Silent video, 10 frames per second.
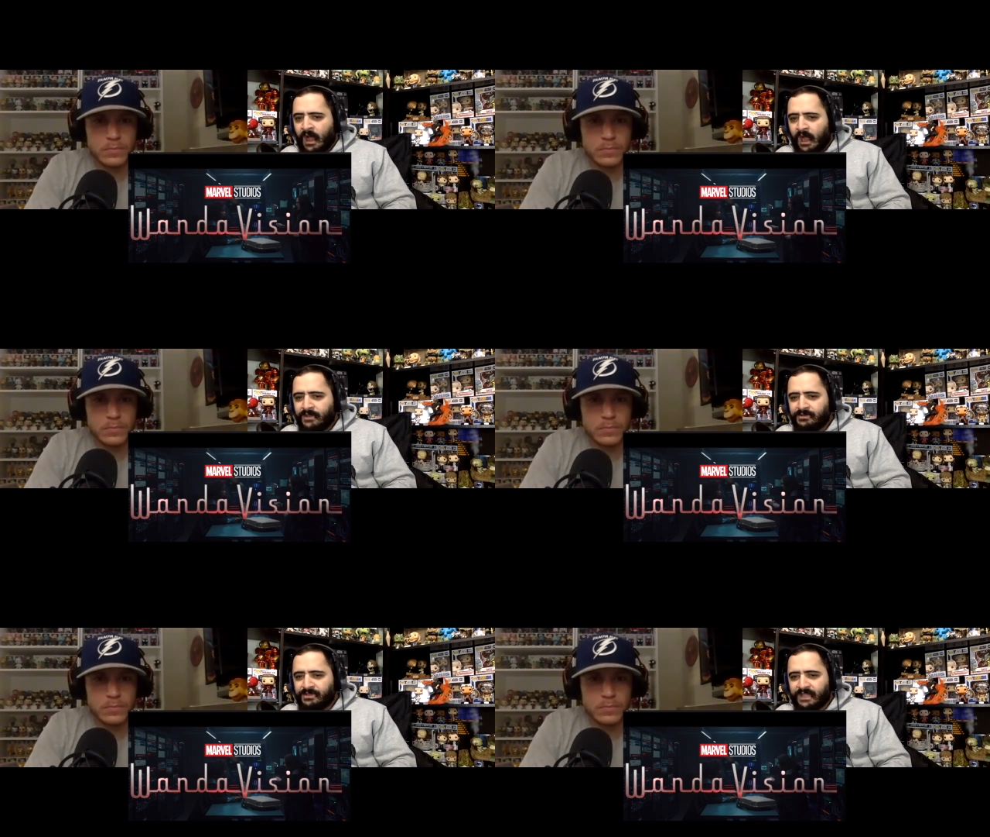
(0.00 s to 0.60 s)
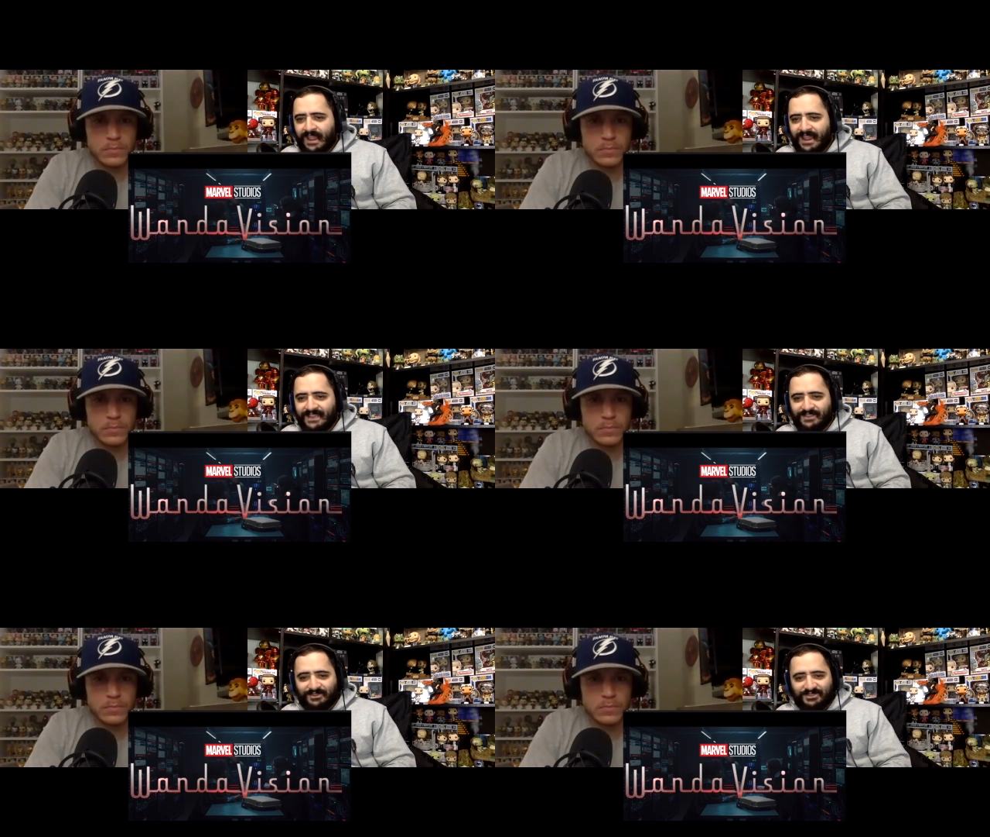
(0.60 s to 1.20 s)
Speaker 1: I used to
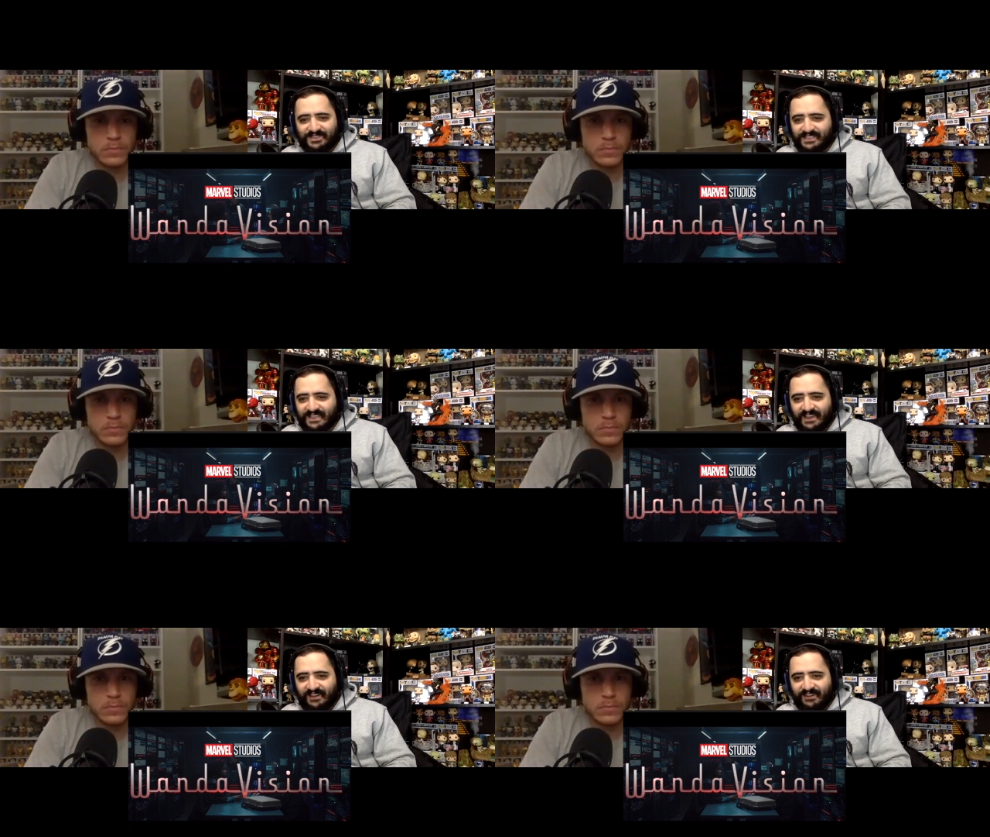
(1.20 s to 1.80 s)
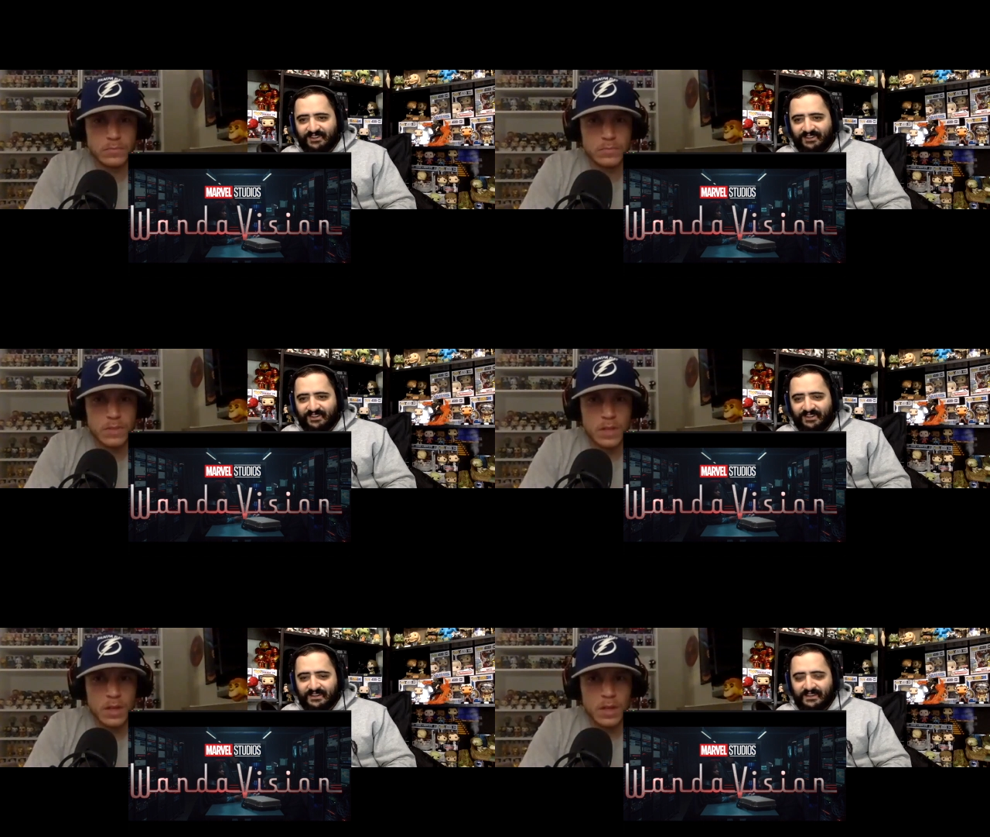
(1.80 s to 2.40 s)
hate Darcy's character.
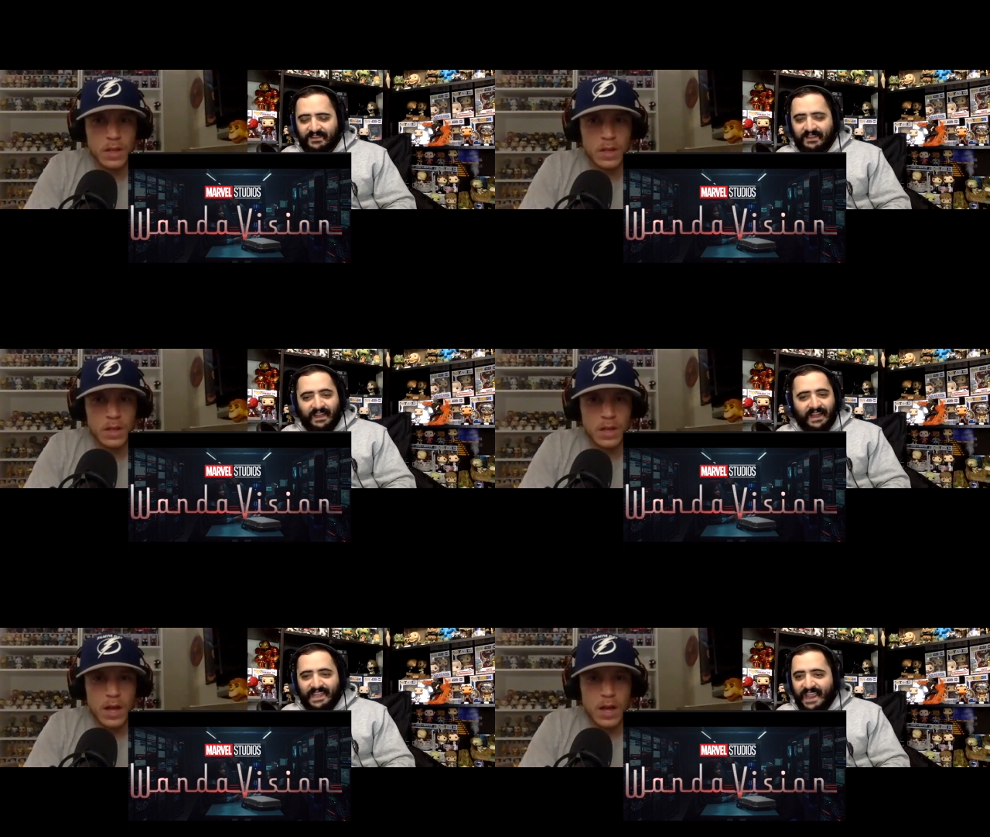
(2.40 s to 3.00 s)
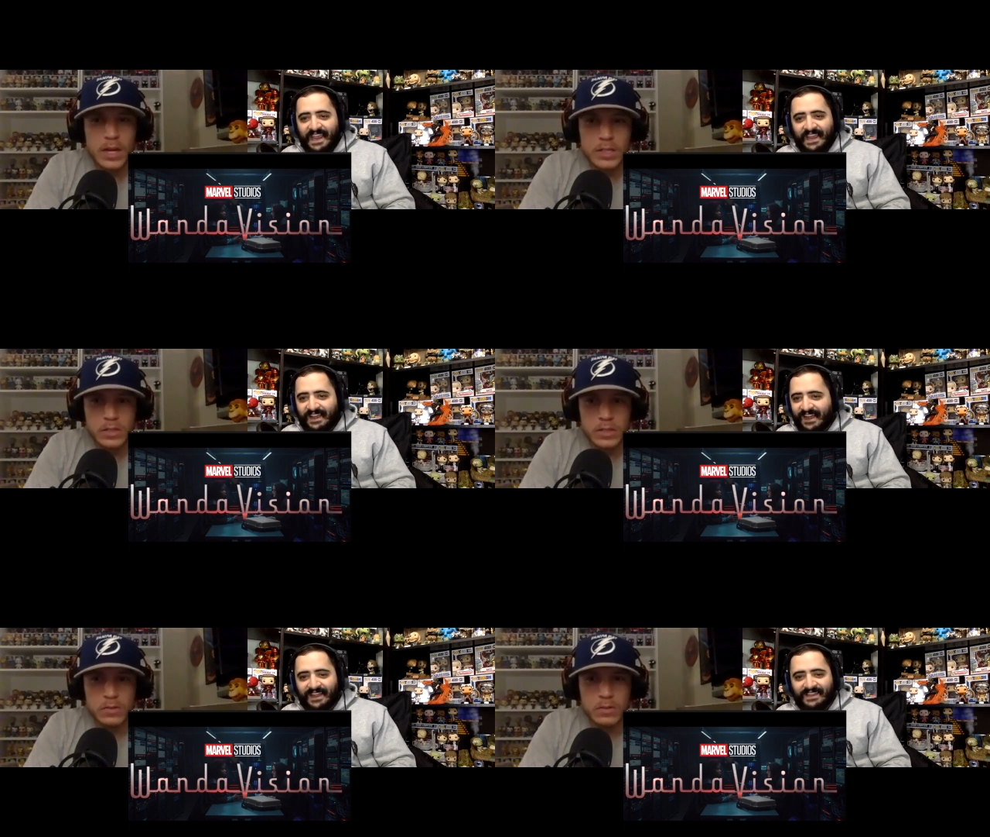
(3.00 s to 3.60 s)
I, I did hate,
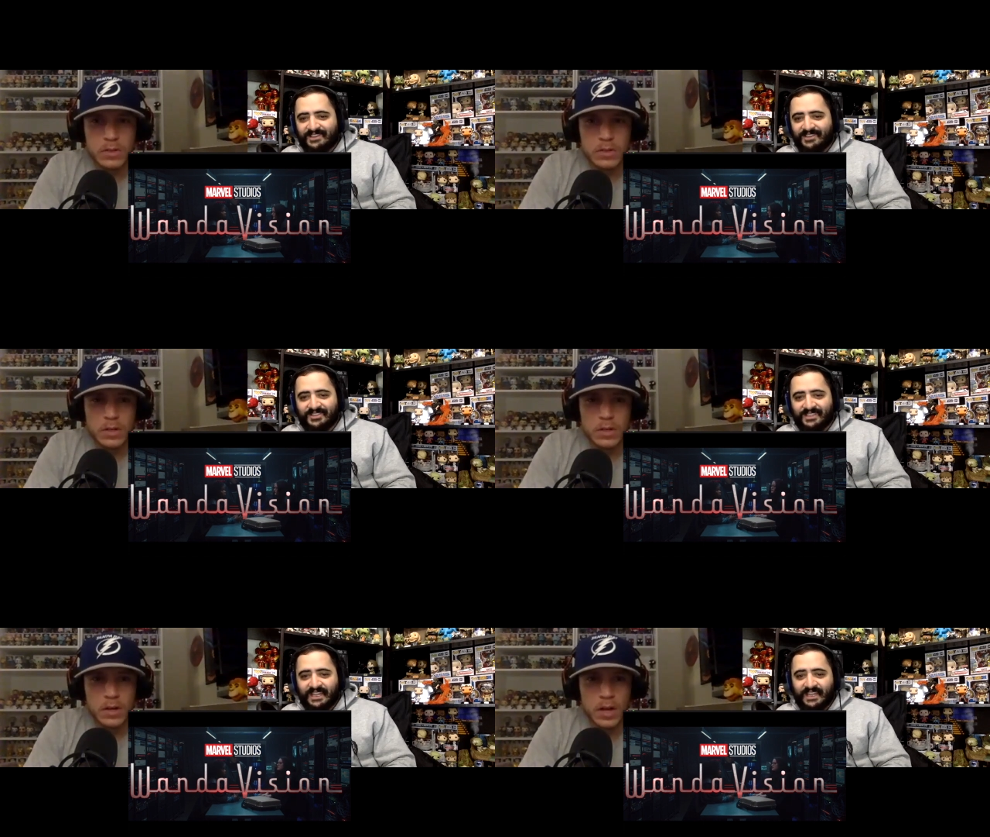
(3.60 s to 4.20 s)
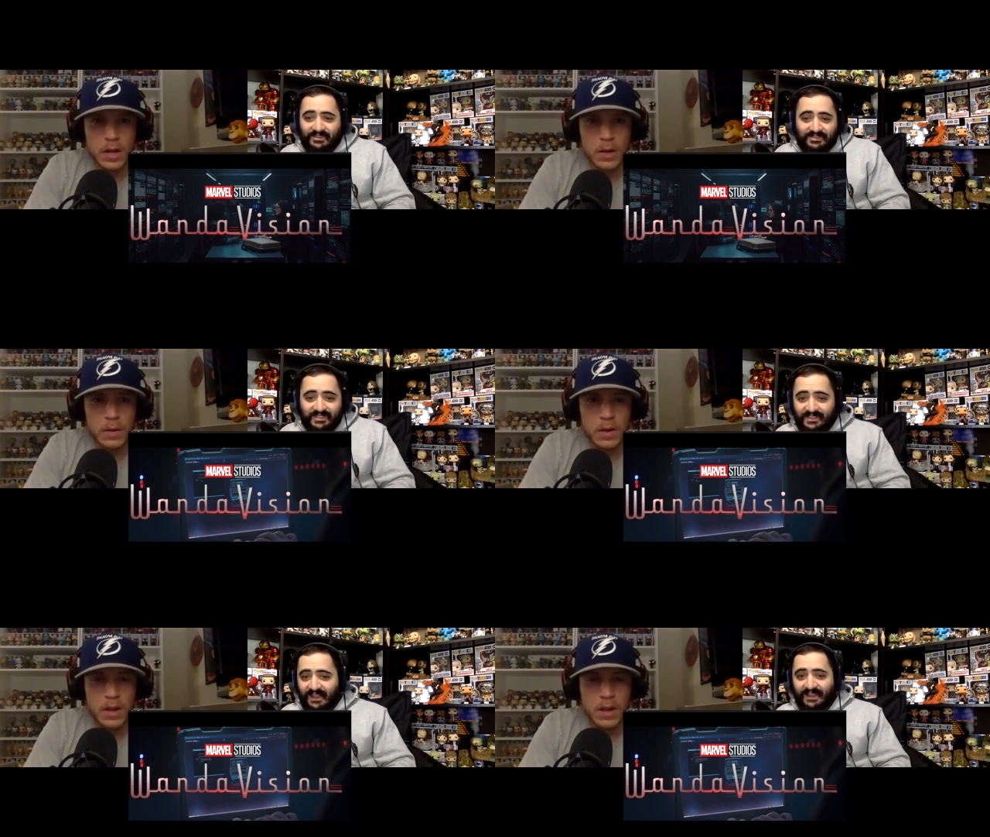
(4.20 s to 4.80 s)
too. I couldn't stand her.
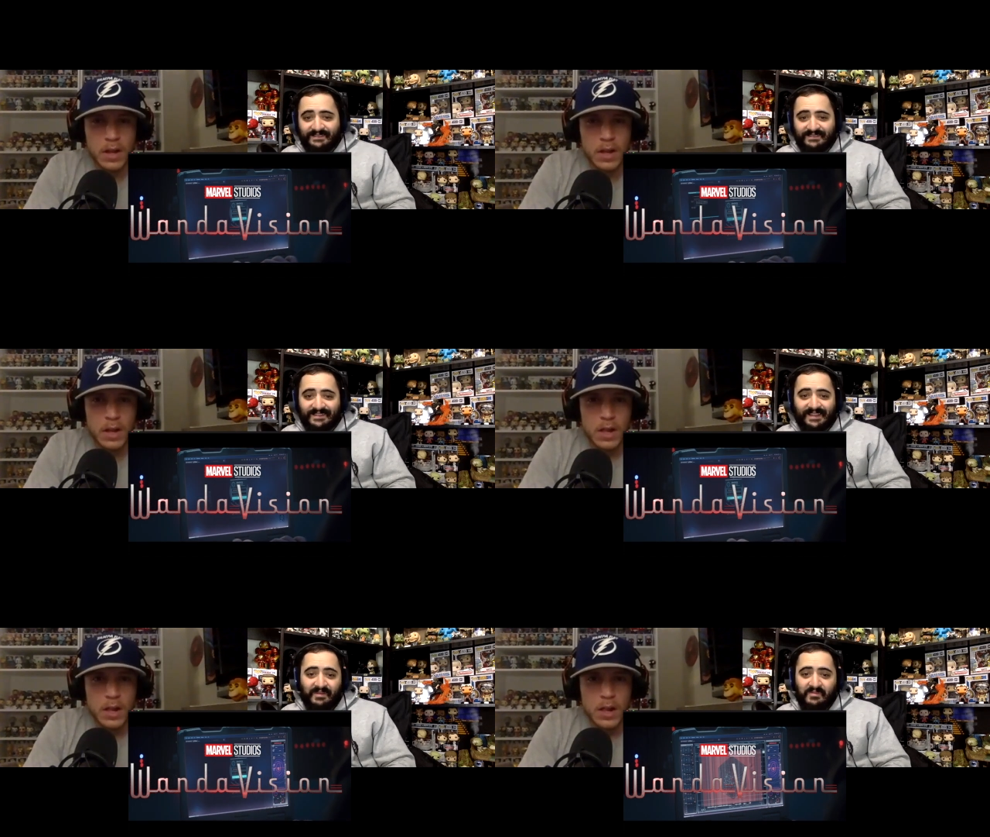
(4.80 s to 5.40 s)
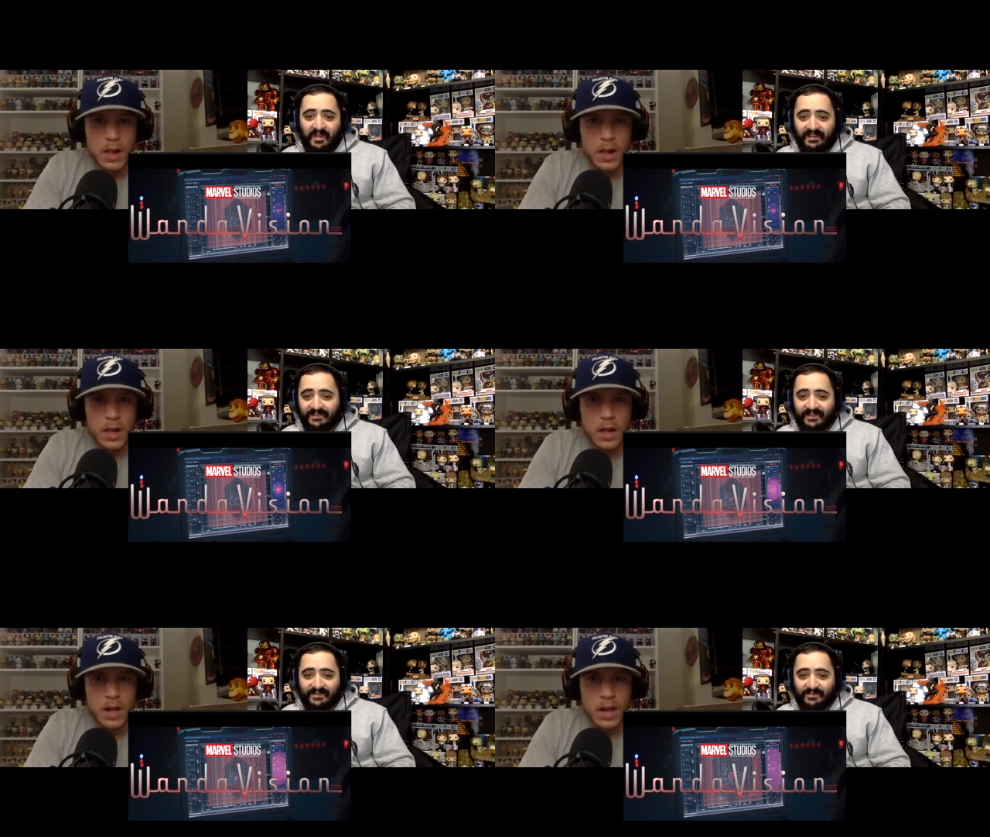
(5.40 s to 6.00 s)
She, I, I don't mind
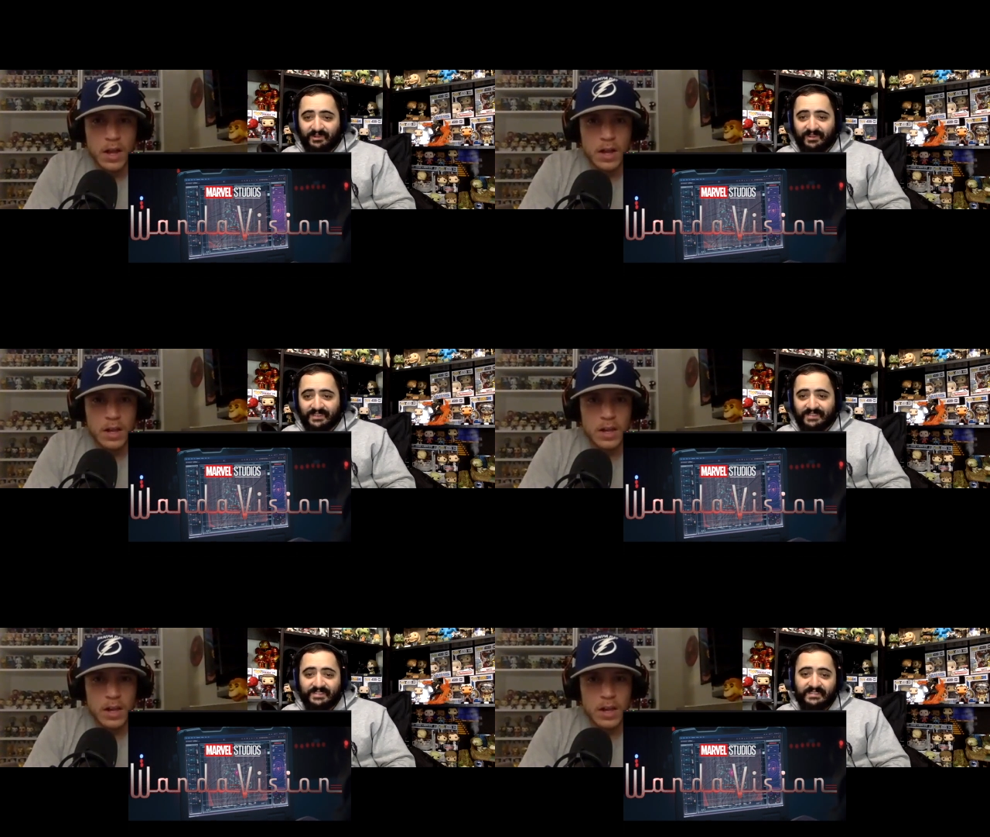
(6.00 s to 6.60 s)
her anymore. Like she,